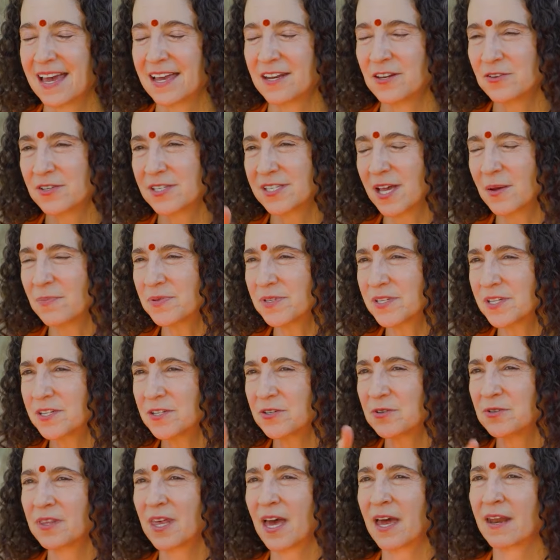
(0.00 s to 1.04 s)
you
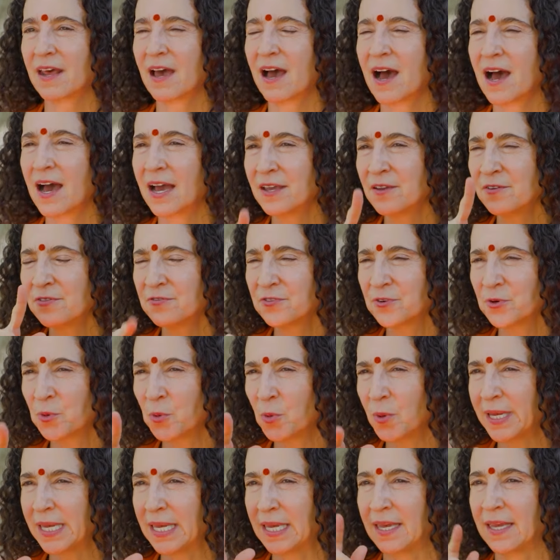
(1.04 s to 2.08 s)
substitute that I for
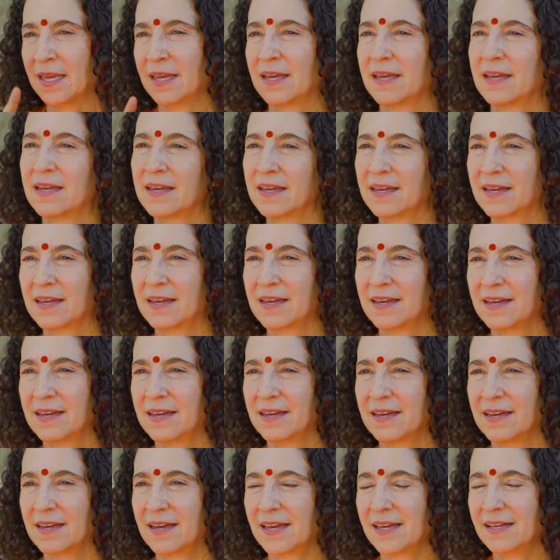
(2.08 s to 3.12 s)
we,
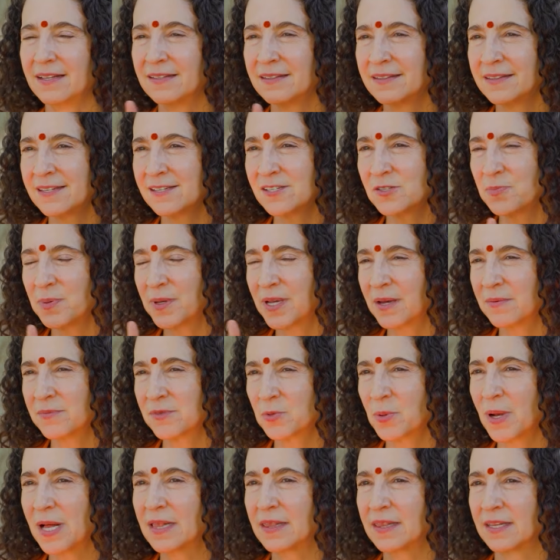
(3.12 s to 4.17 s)
illness
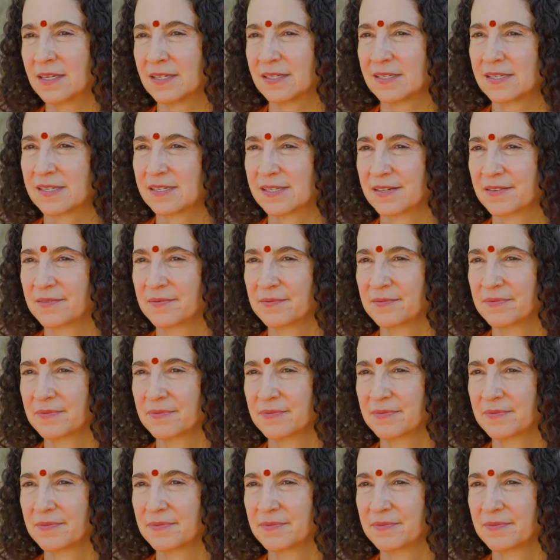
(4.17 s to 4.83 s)
becomes wellness.